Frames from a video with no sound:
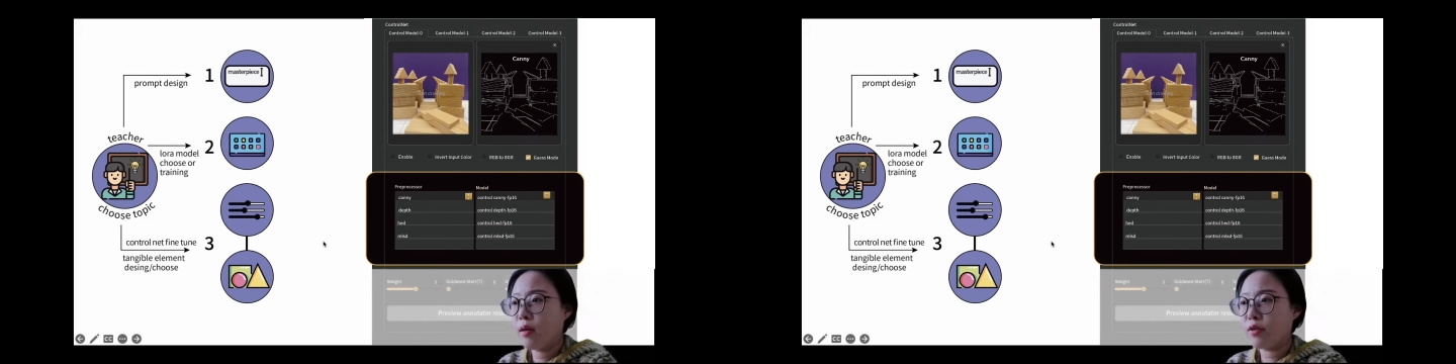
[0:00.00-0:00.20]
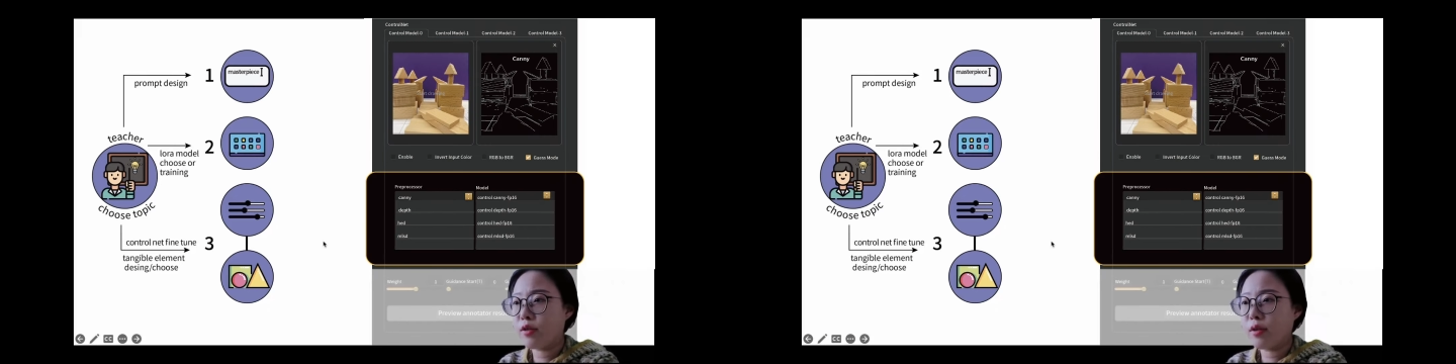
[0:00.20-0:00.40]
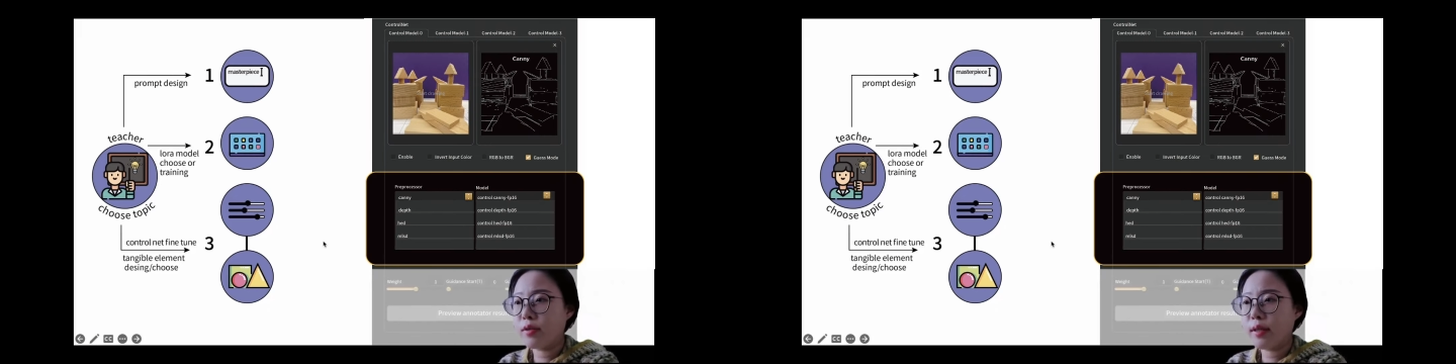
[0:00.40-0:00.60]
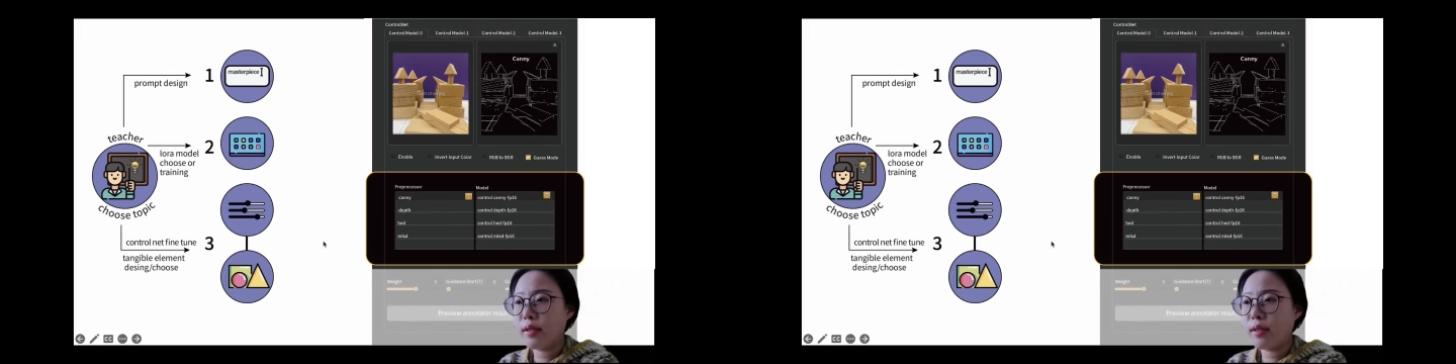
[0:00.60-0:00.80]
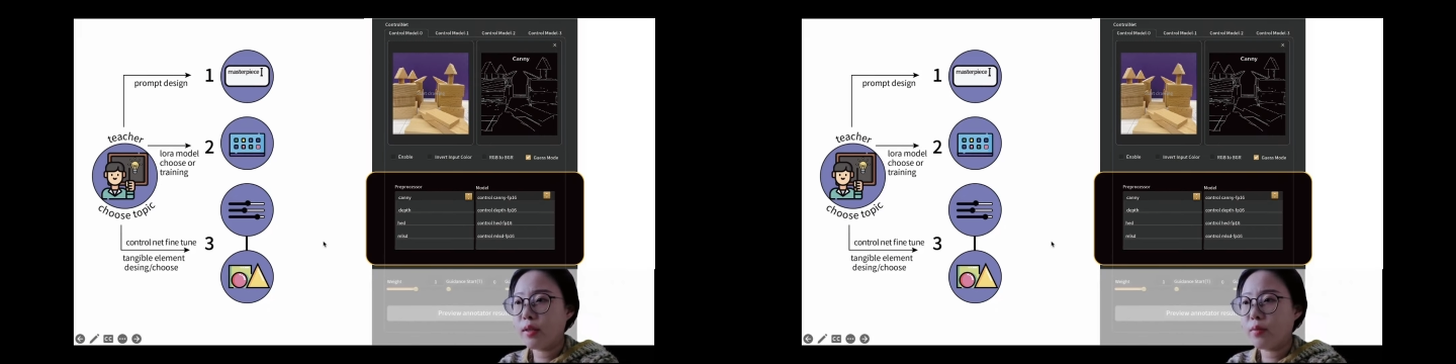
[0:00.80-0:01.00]

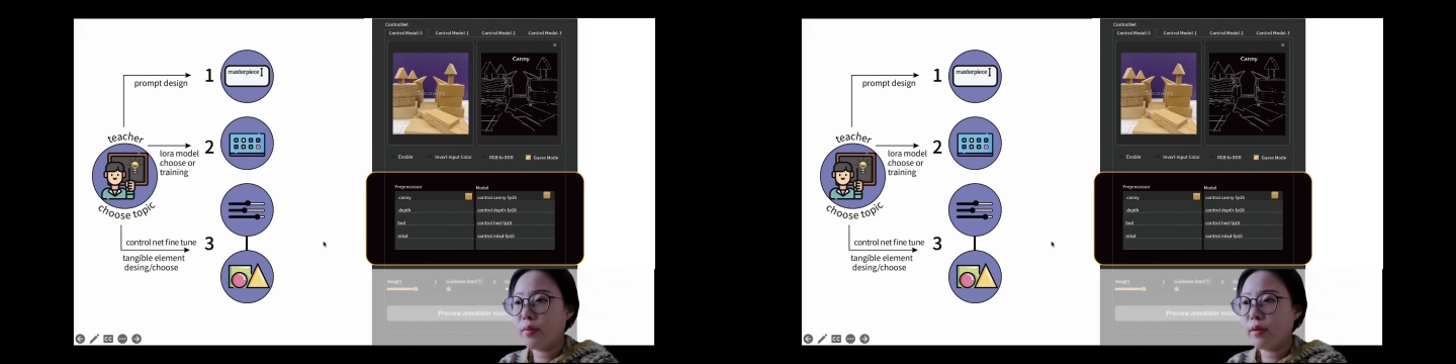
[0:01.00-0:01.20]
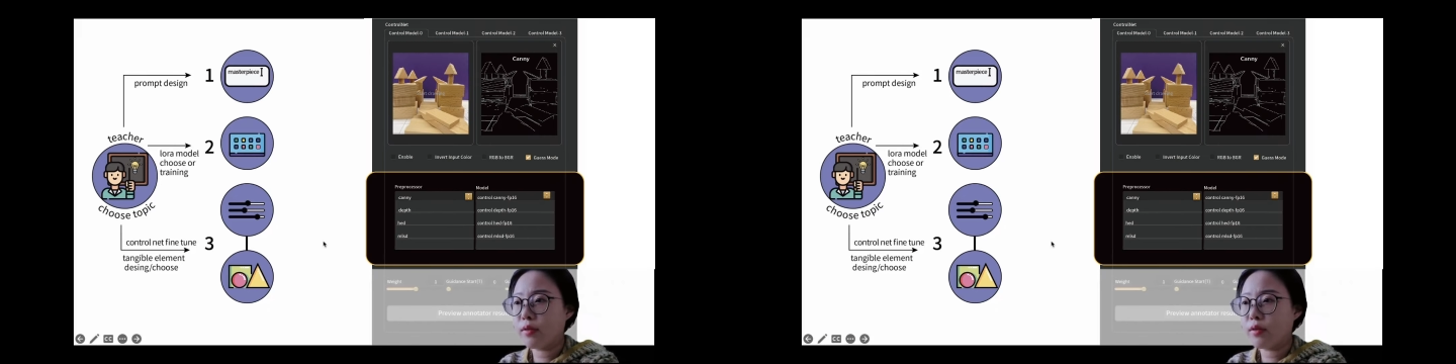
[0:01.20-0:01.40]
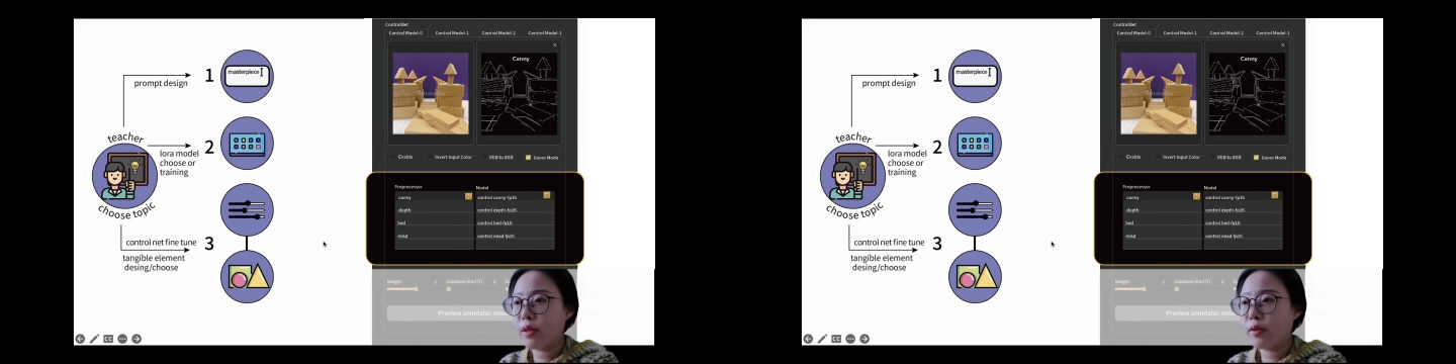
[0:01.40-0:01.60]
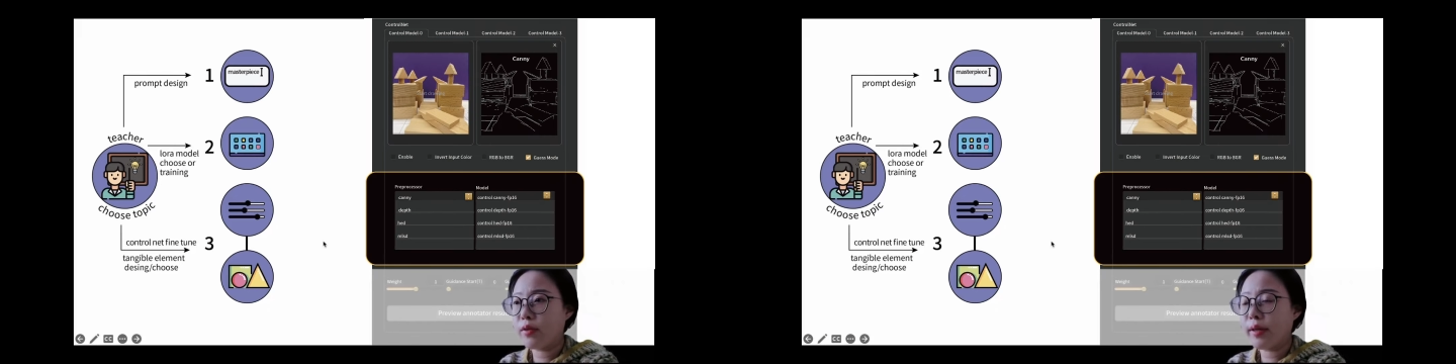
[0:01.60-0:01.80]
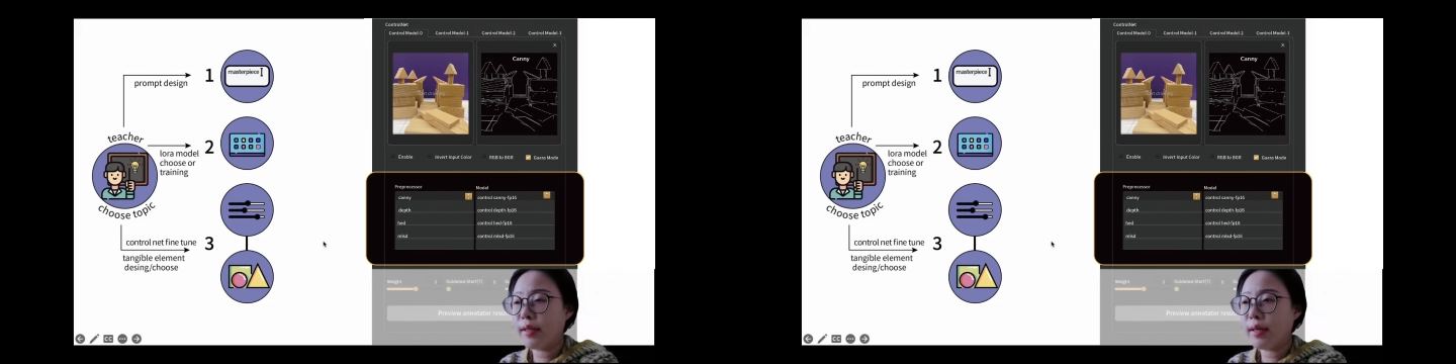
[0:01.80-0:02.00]
associated with
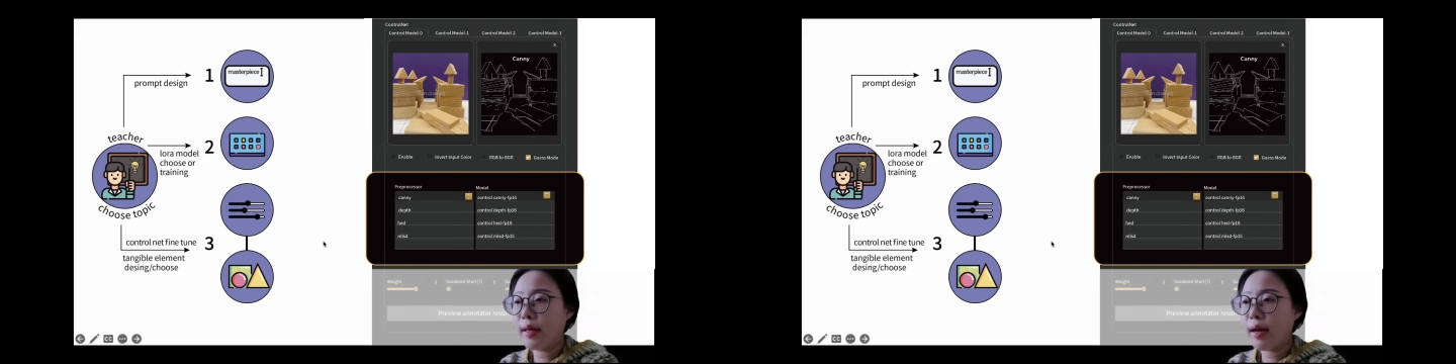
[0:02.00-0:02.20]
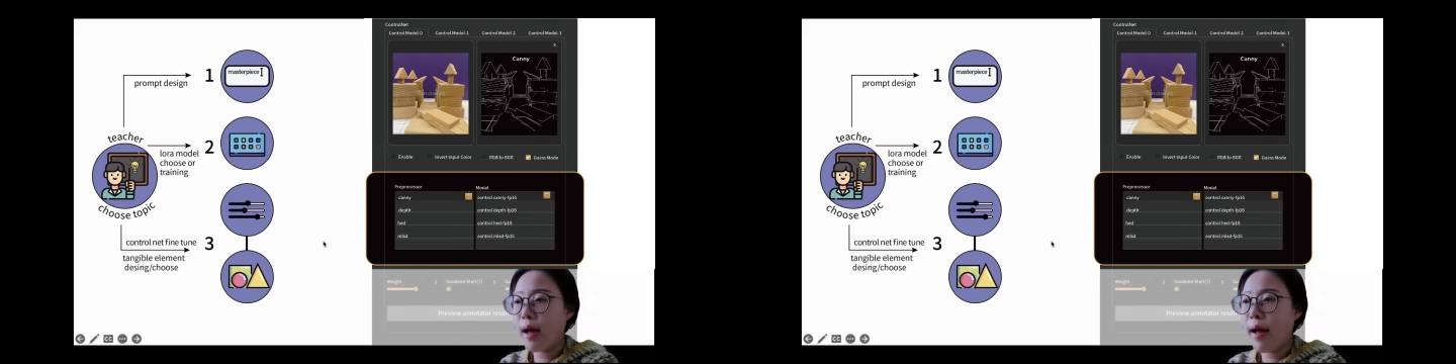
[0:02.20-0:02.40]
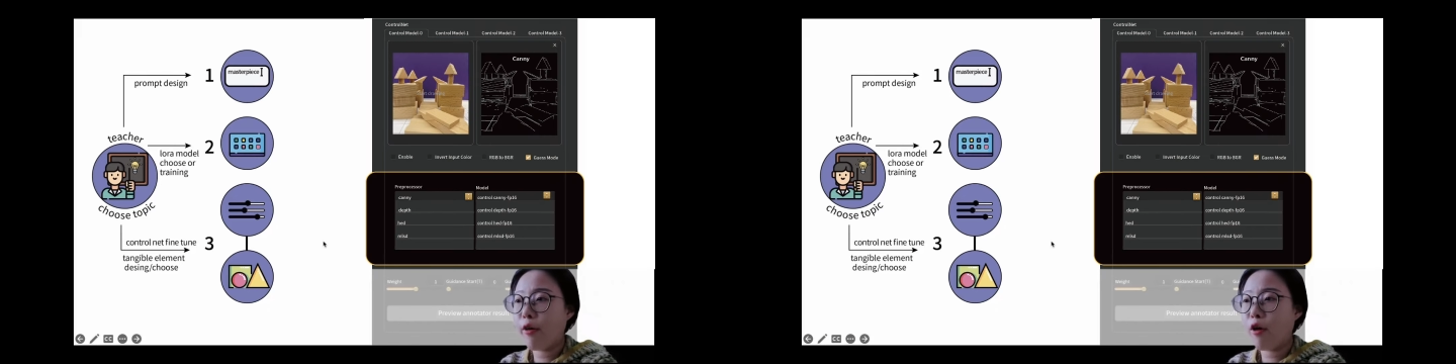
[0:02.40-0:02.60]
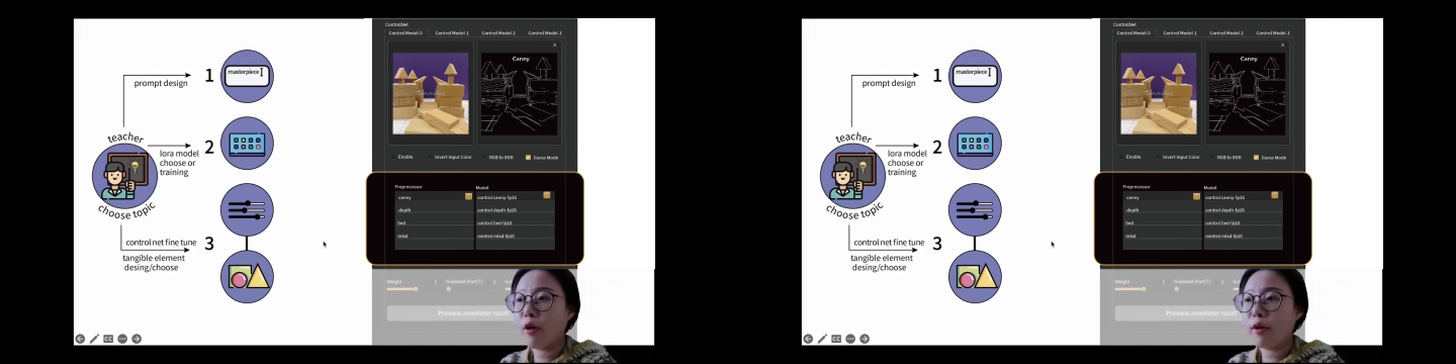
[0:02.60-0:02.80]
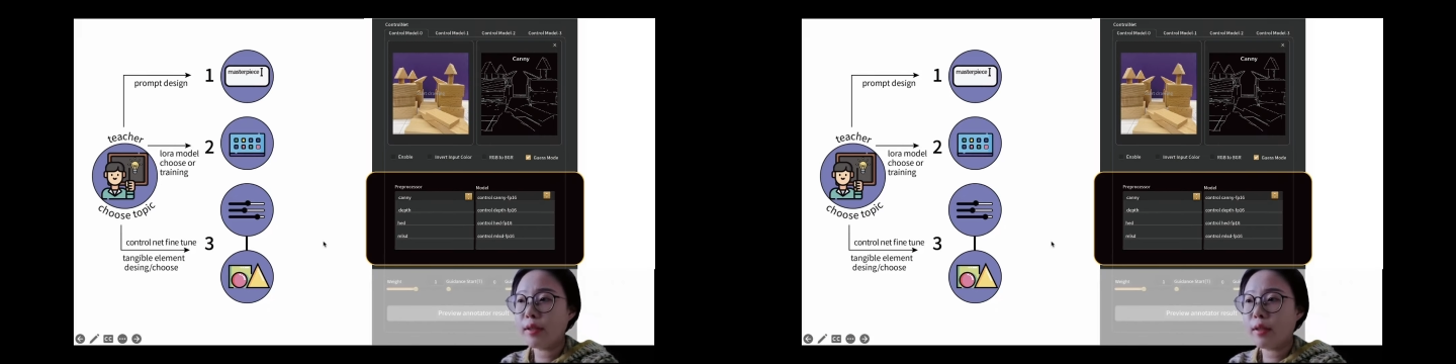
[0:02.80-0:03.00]
generating
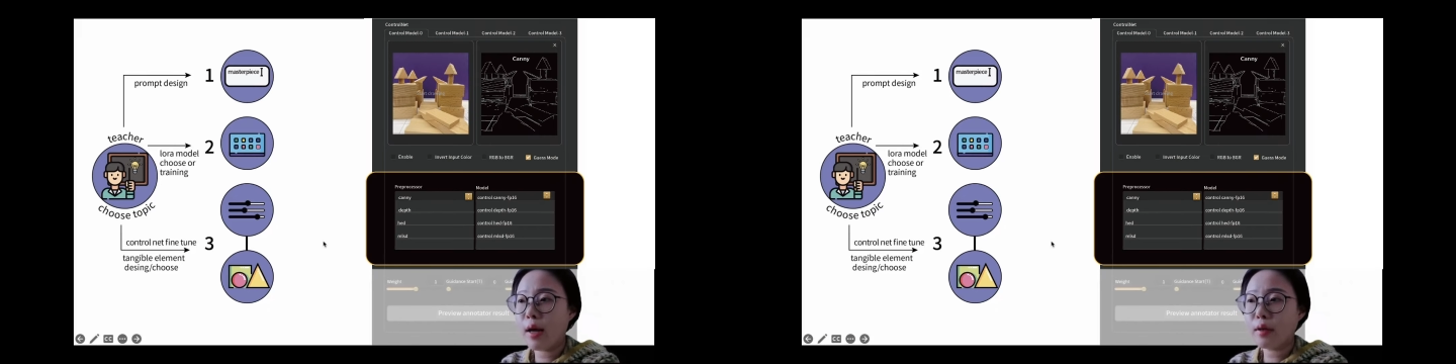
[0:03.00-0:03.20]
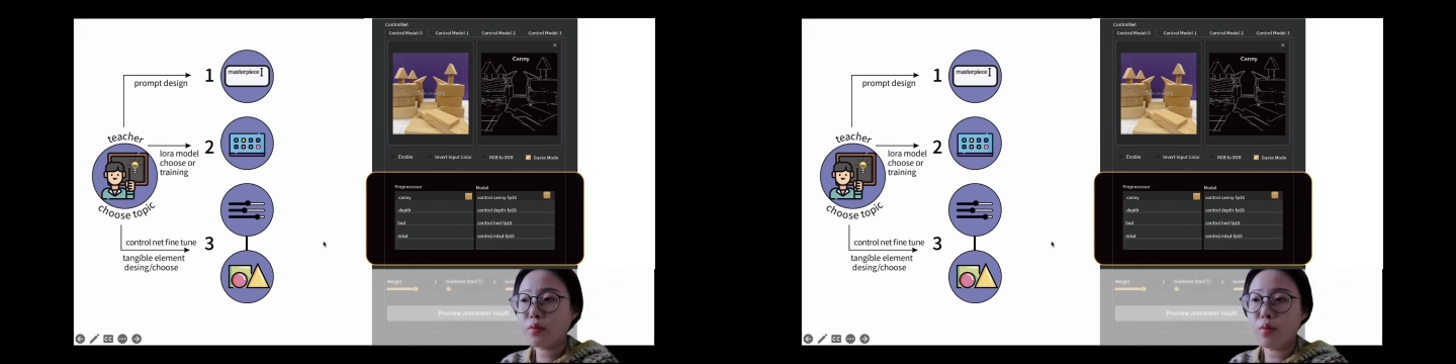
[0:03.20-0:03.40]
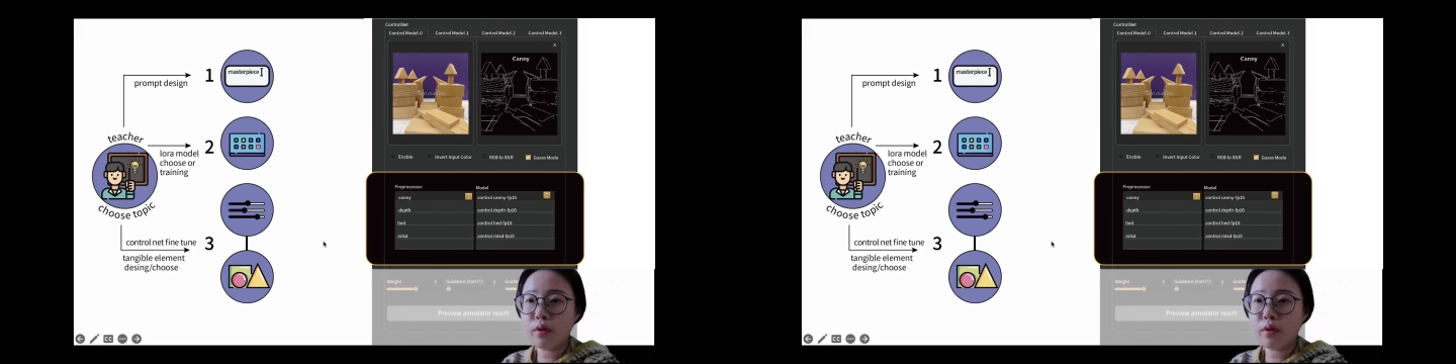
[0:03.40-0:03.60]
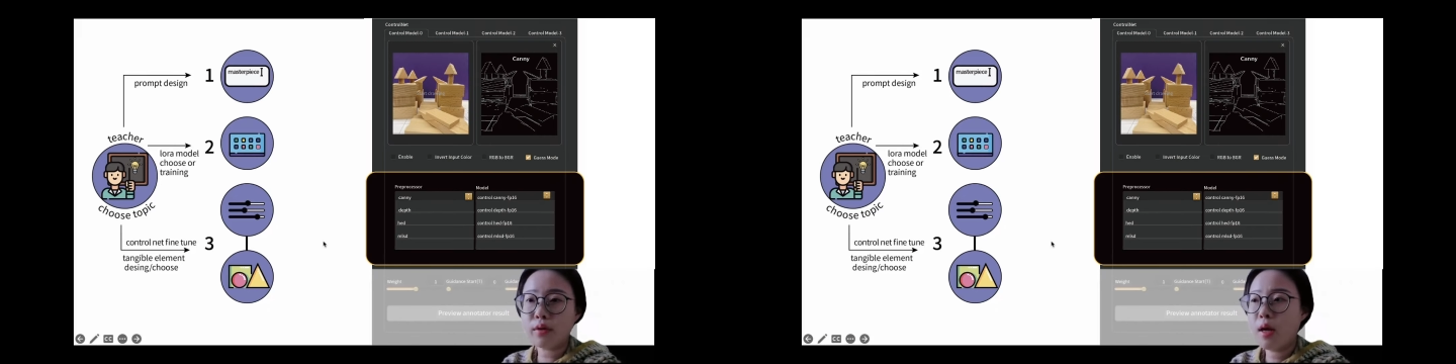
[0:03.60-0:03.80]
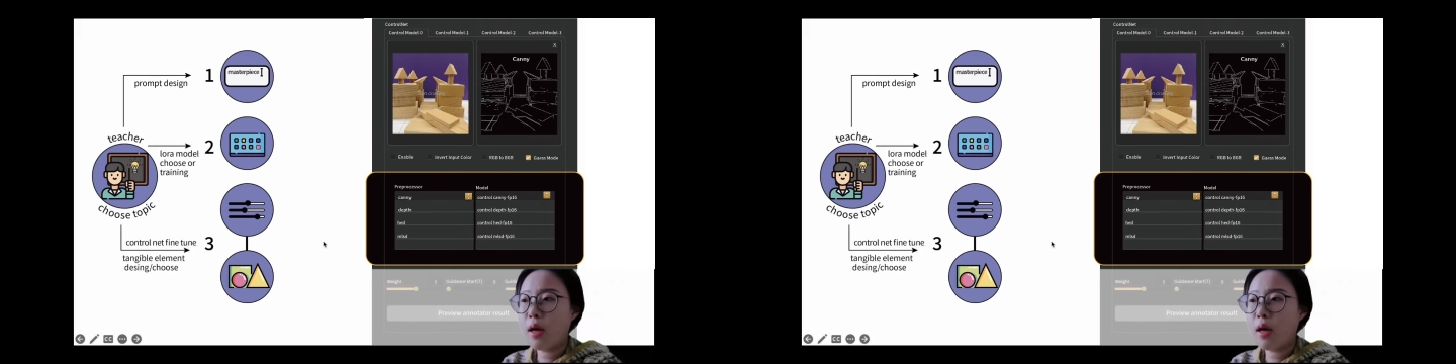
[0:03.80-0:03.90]
high-quality artworks,